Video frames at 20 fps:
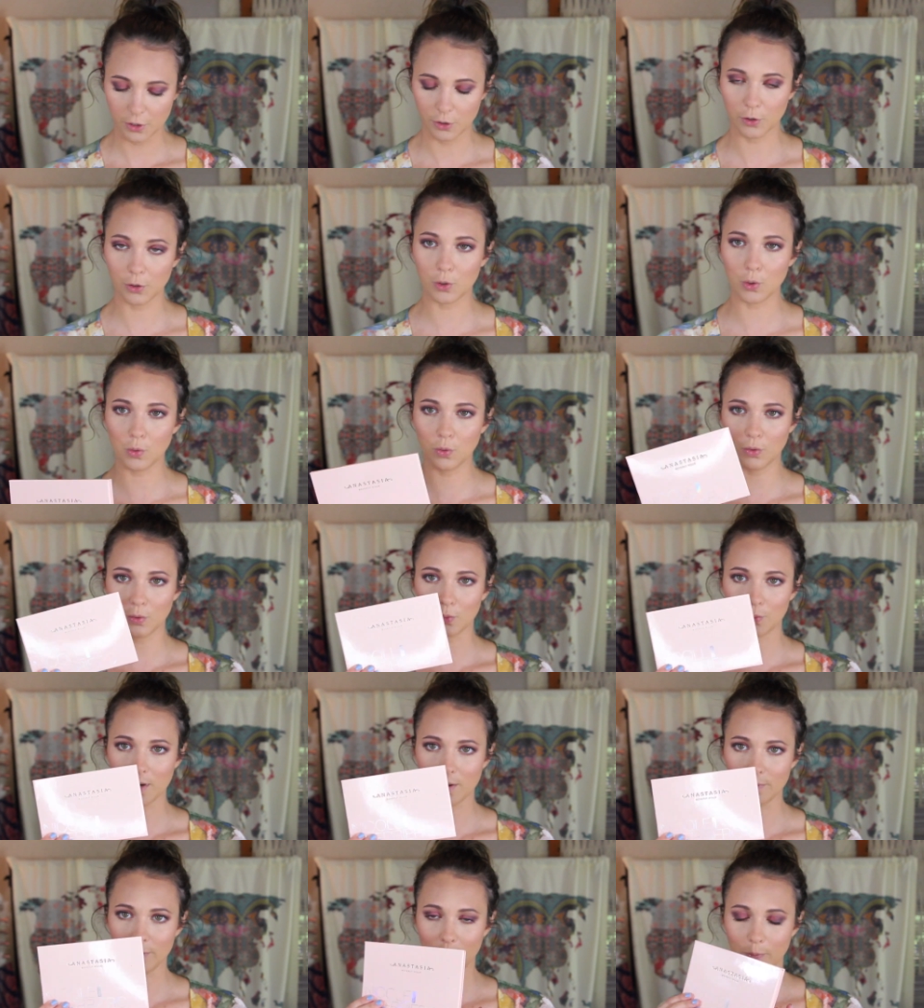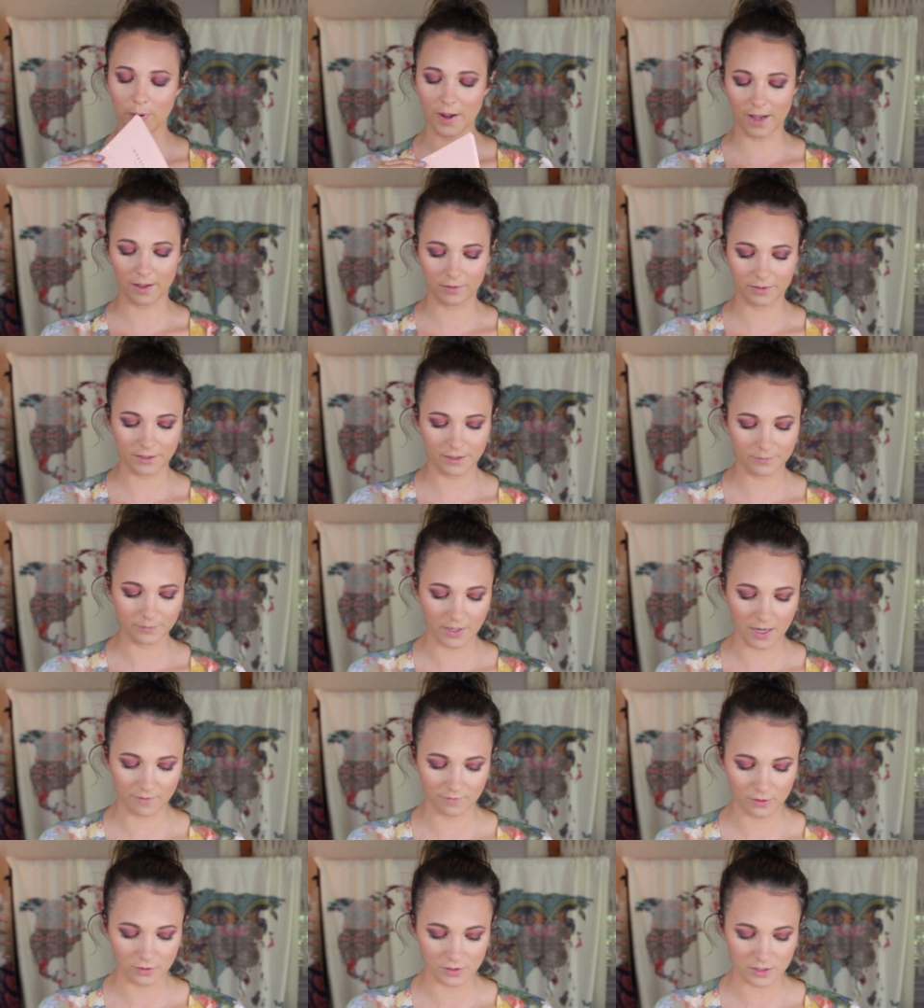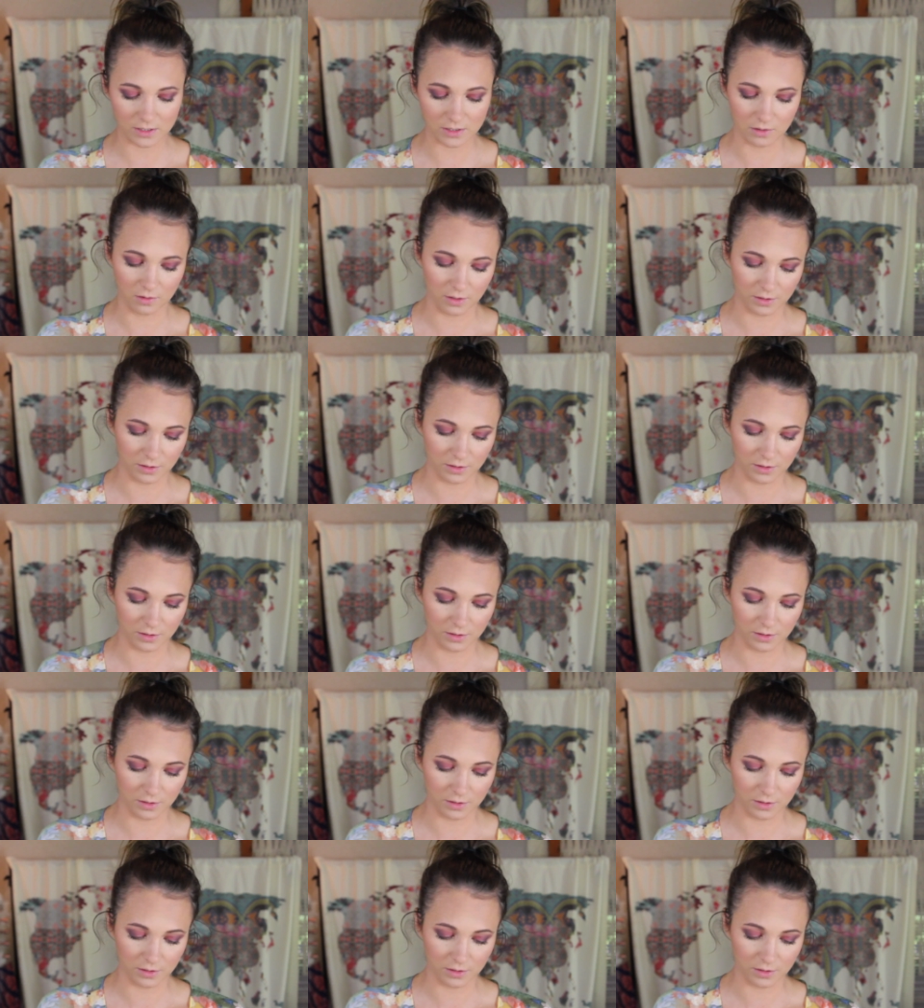Nicole Guerriero palette. Haven't used this